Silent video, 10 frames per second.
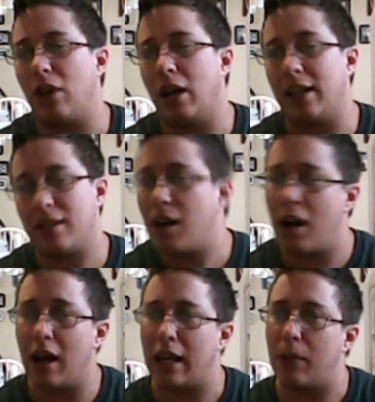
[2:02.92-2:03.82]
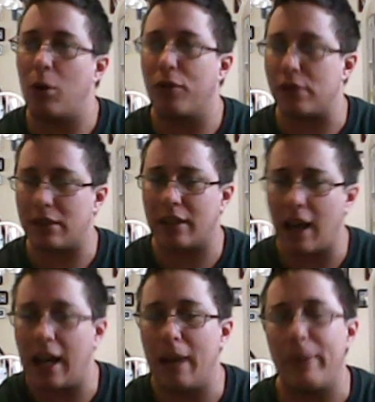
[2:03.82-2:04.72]
time over
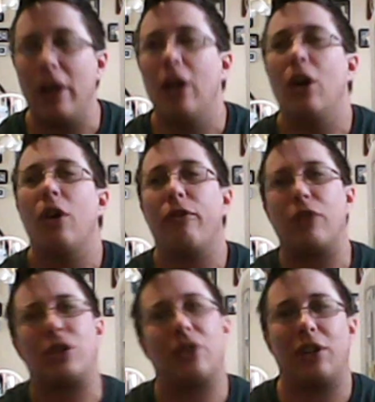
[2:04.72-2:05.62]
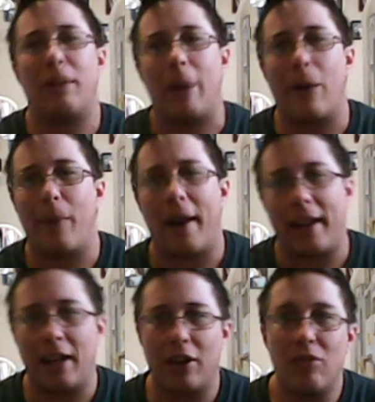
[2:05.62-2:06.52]
Skype for a certain amount of money.
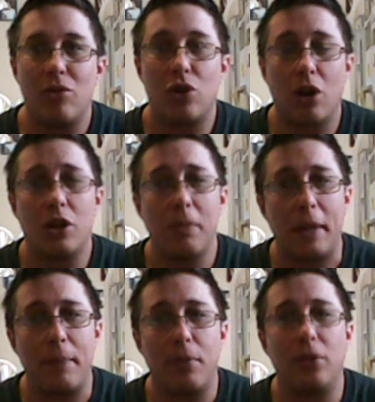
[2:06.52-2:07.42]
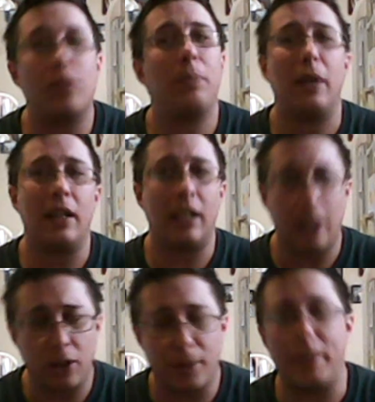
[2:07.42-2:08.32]
Now, he was charging people to be an
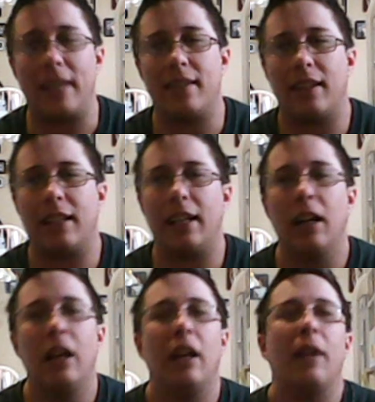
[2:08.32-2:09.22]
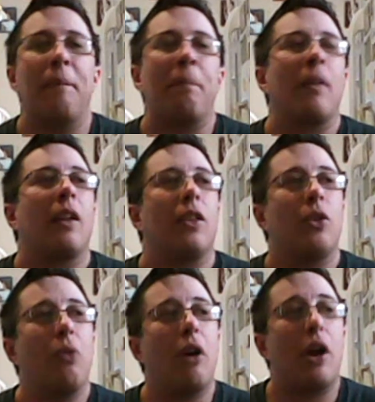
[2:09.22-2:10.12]
ear, basically. There
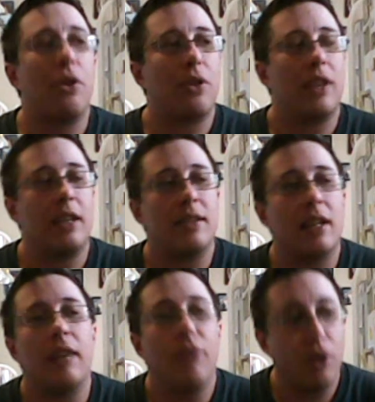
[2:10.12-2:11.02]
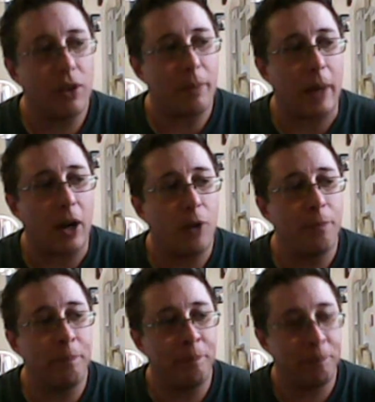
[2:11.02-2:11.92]
were other things that I've heard about
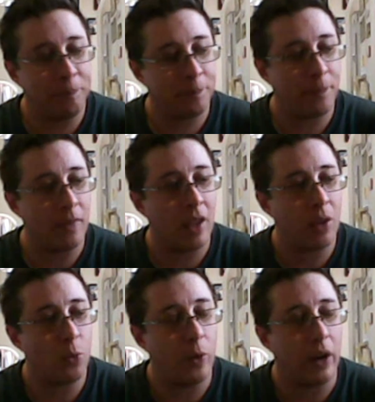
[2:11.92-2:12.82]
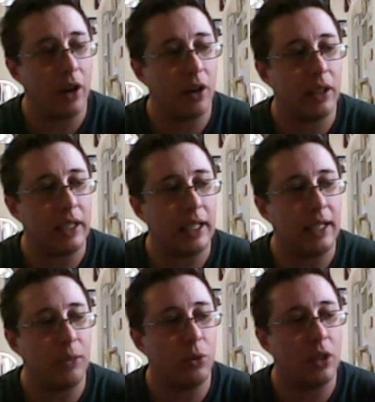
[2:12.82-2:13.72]
where he
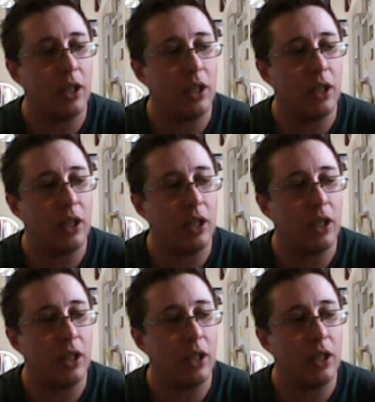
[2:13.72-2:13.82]
was